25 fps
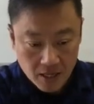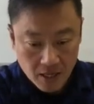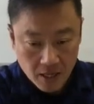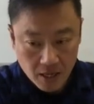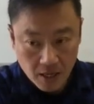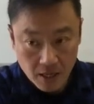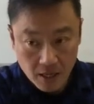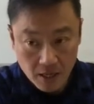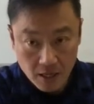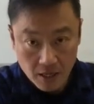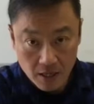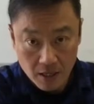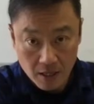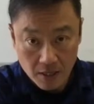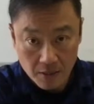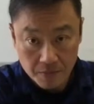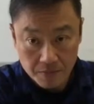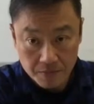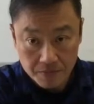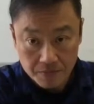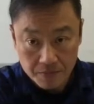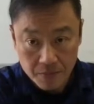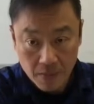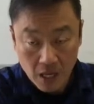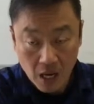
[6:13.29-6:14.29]

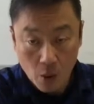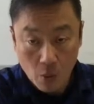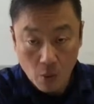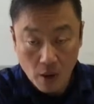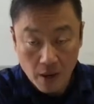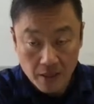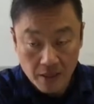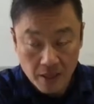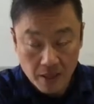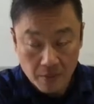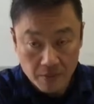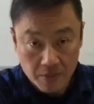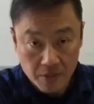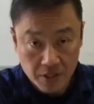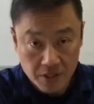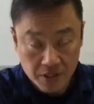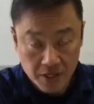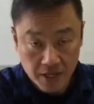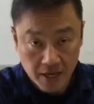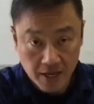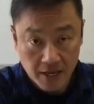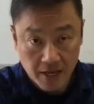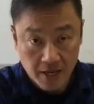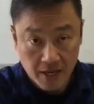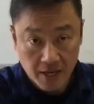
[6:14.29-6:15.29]
um, I want them to
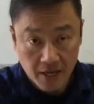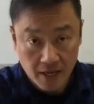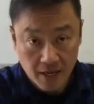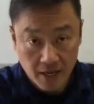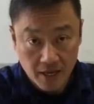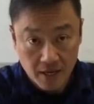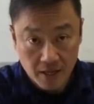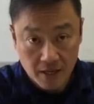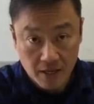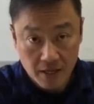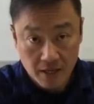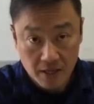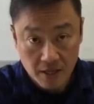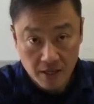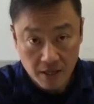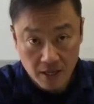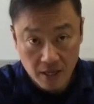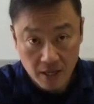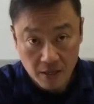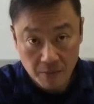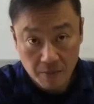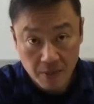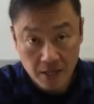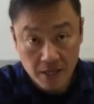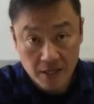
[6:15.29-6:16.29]
say
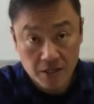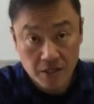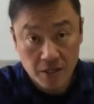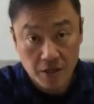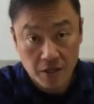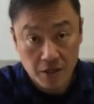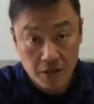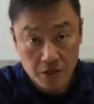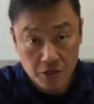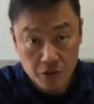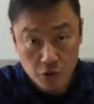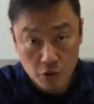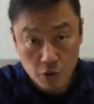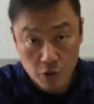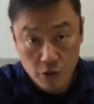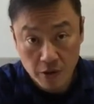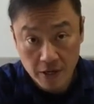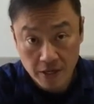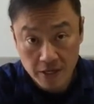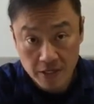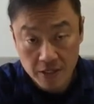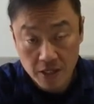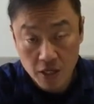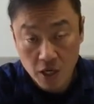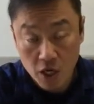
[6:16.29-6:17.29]
it means the store
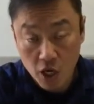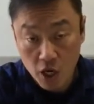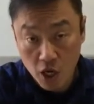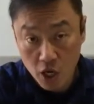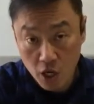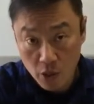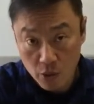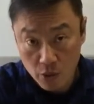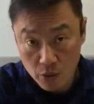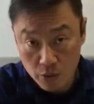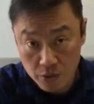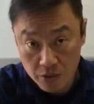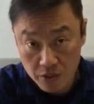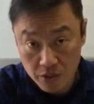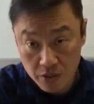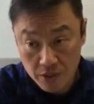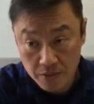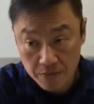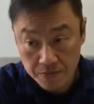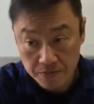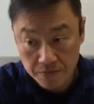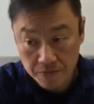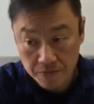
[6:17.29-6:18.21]
is closed.